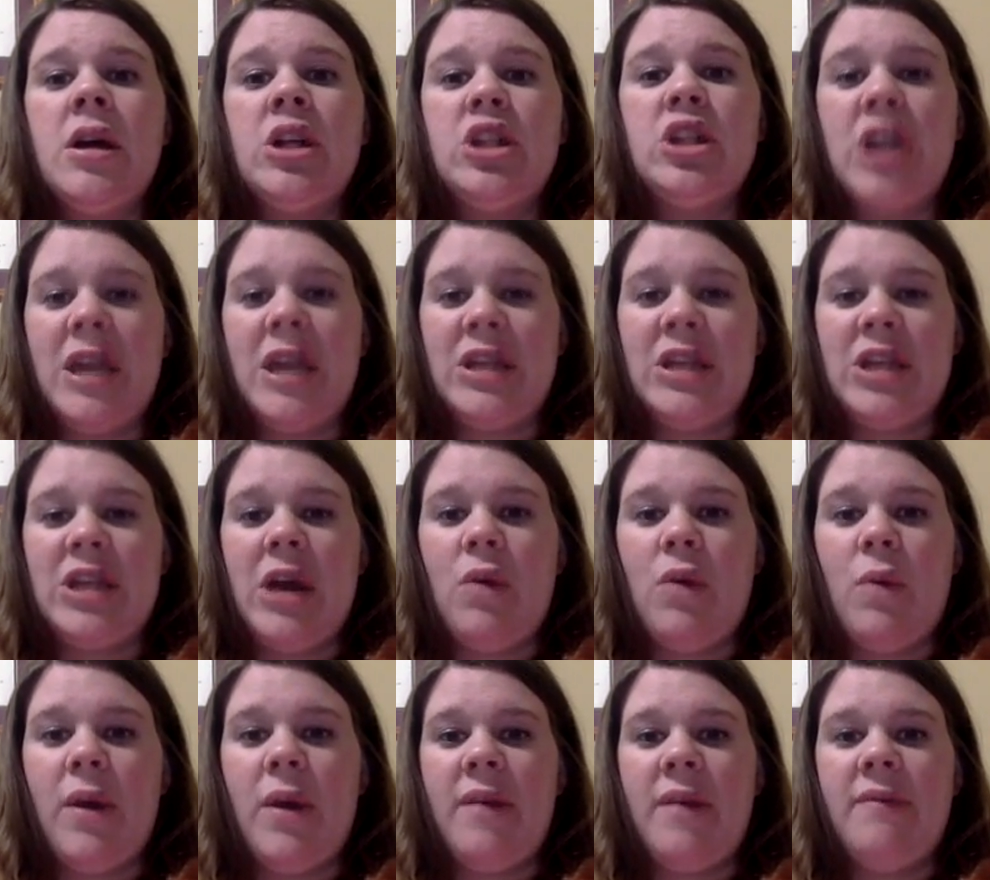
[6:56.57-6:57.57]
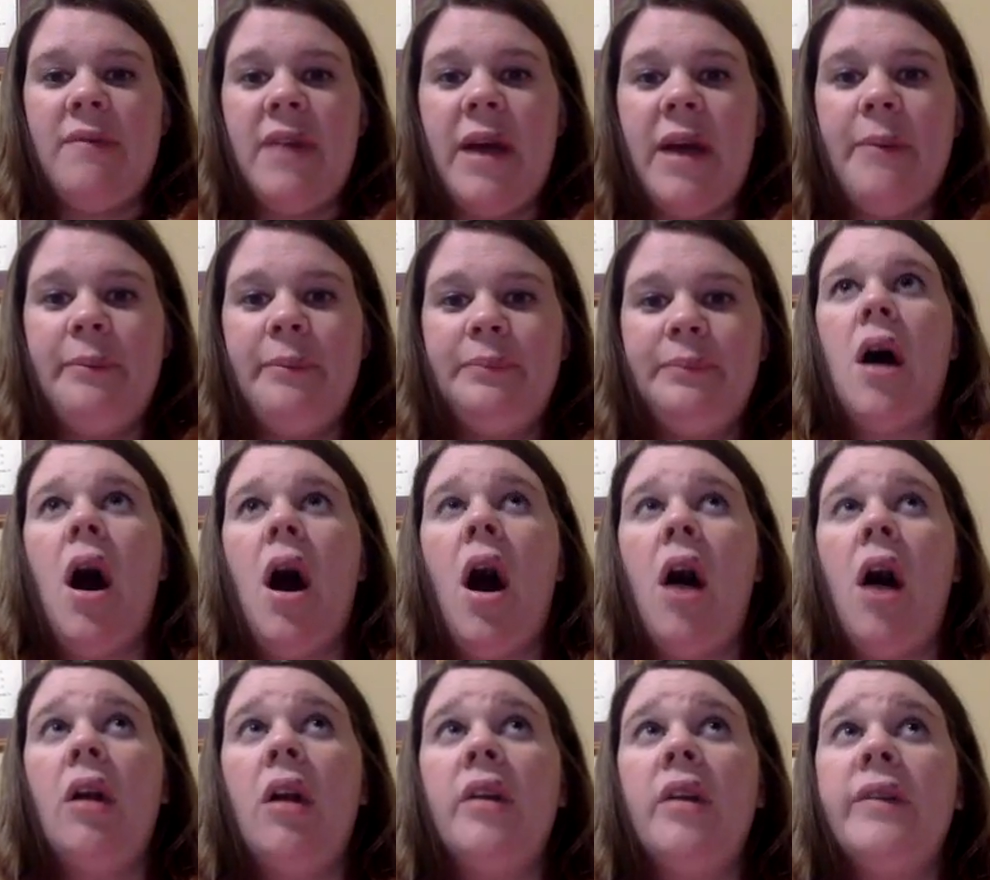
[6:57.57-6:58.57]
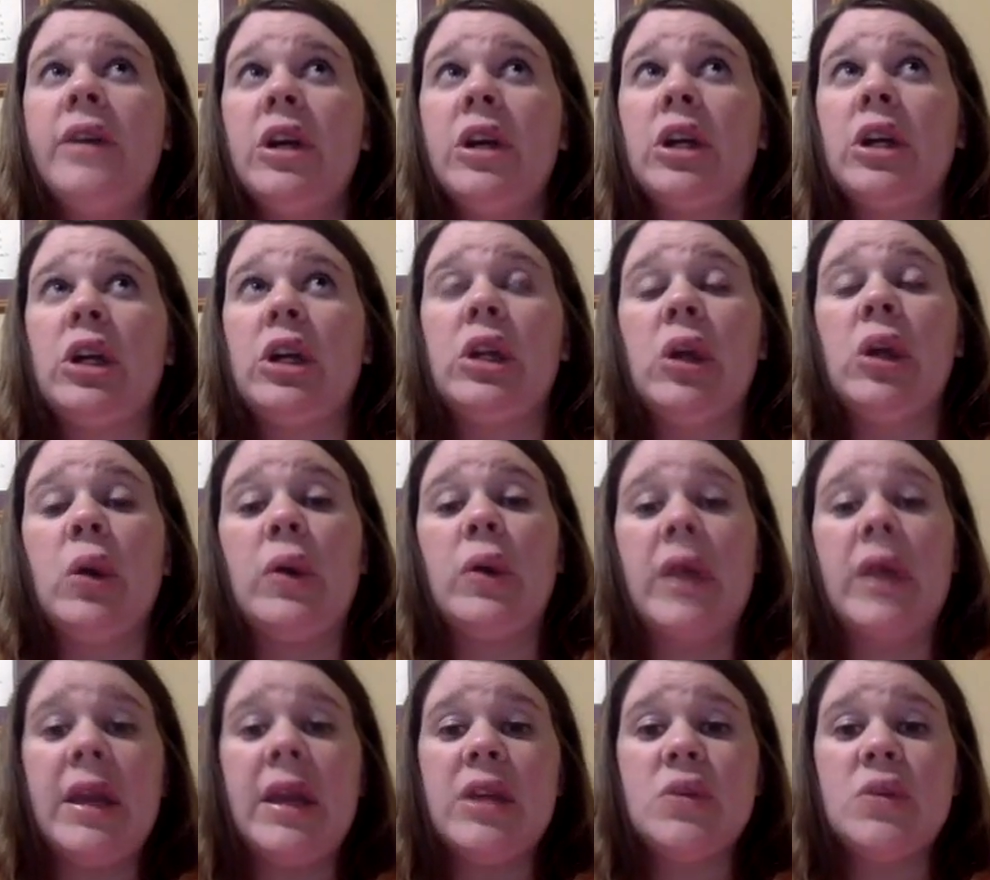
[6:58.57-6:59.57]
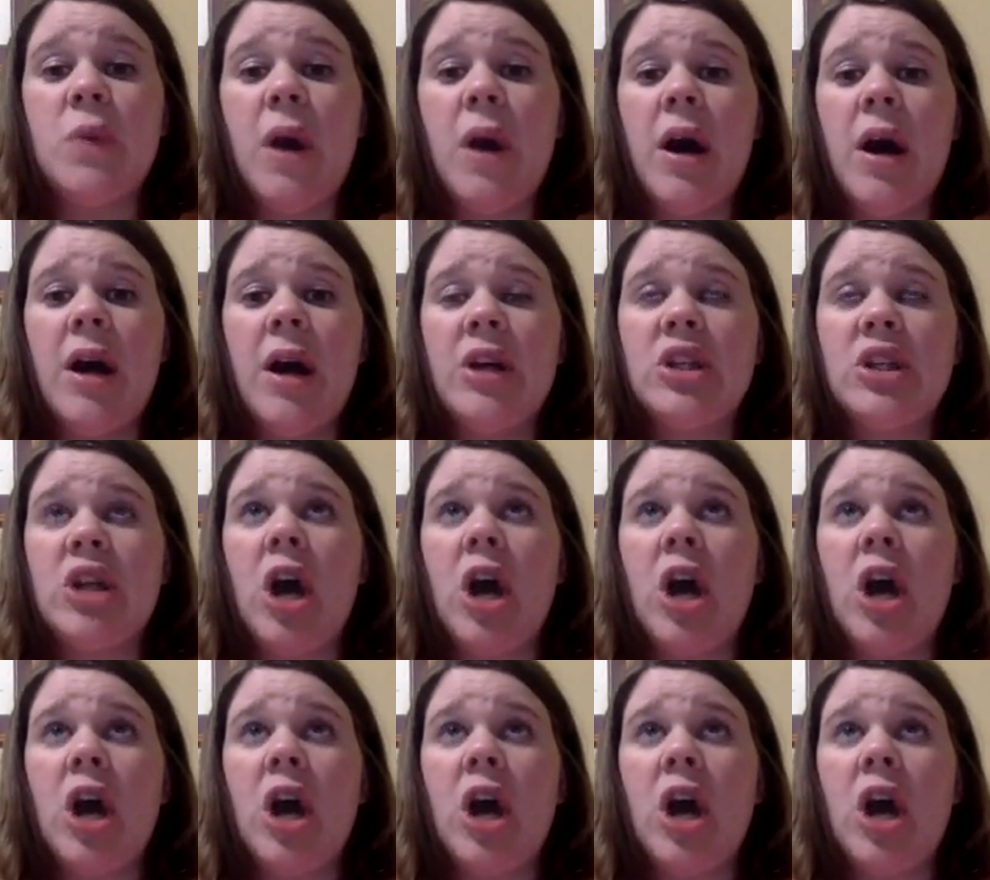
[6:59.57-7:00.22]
change out one of them. All of her clothing is washed.